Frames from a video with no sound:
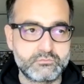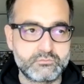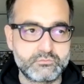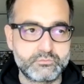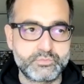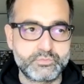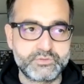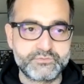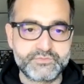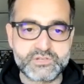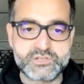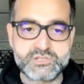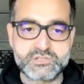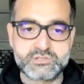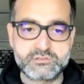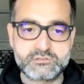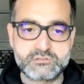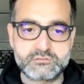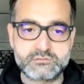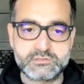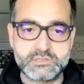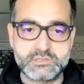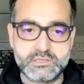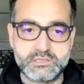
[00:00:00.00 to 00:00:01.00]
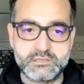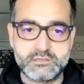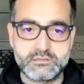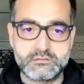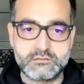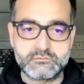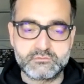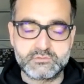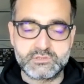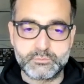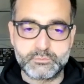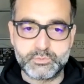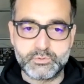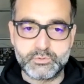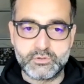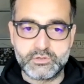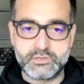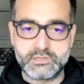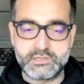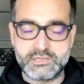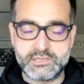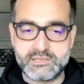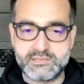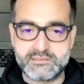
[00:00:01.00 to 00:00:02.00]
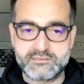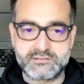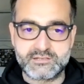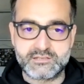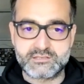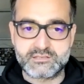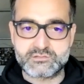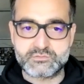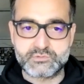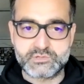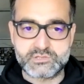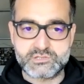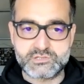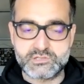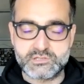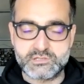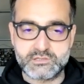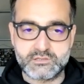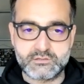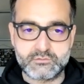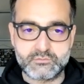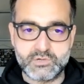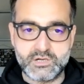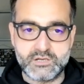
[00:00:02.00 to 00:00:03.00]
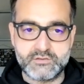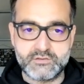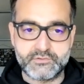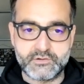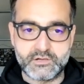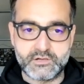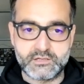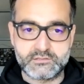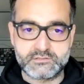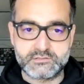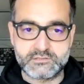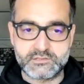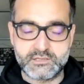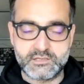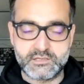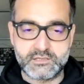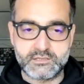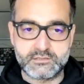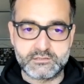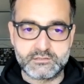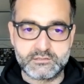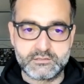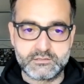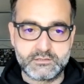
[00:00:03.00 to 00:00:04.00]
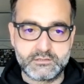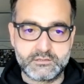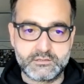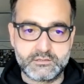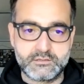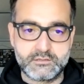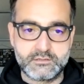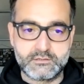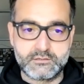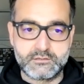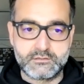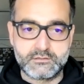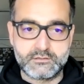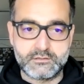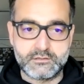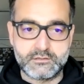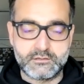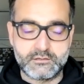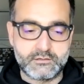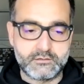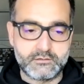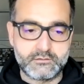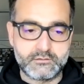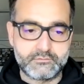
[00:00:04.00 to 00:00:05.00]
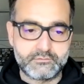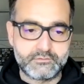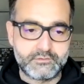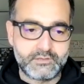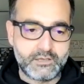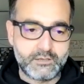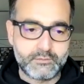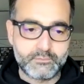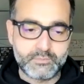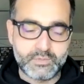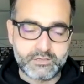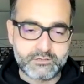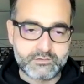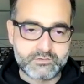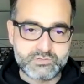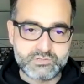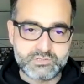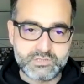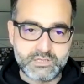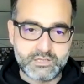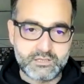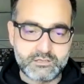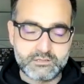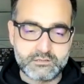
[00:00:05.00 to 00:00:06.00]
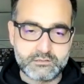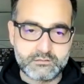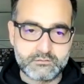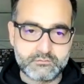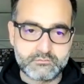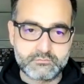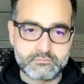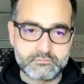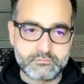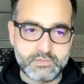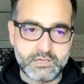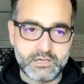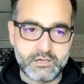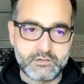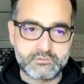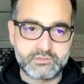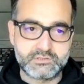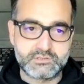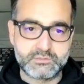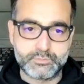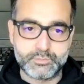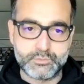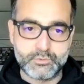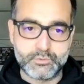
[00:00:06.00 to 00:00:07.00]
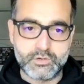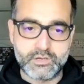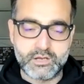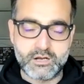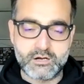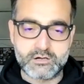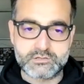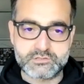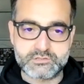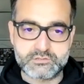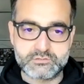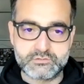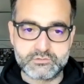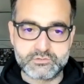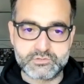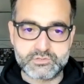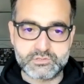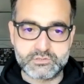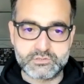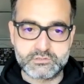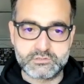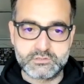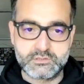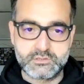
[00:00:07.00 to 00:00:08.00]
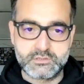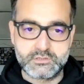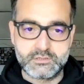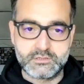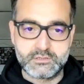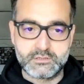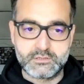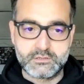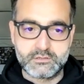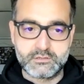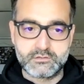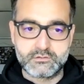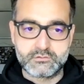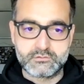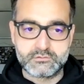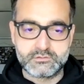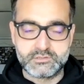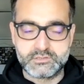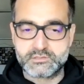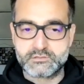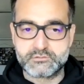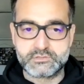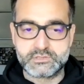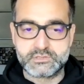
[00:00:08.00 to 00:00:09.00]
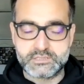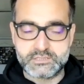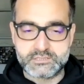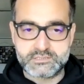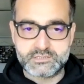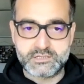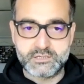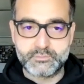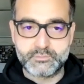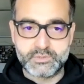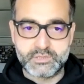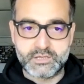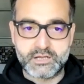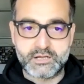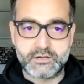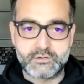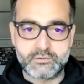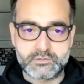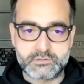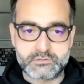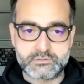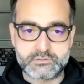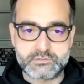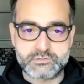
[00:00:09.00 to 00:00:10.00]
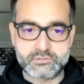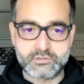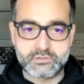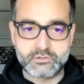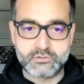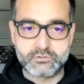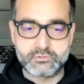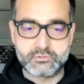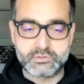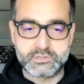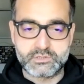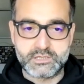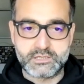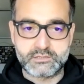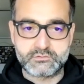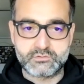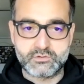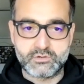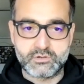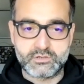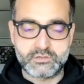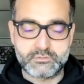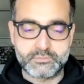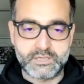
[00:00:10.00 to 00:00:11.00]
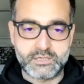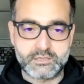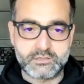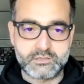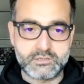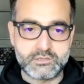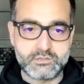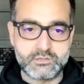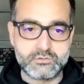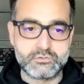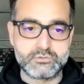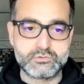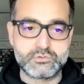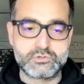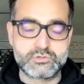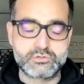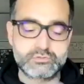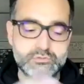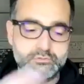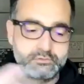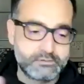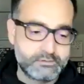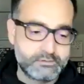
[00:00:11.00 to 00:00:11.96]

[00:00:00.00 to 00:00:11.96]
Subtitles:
proficient in deploying Ethernet switching and Wi-Fi today, them understanding how to deploy our solution literally is a couple of hours. So we're not talking about huge,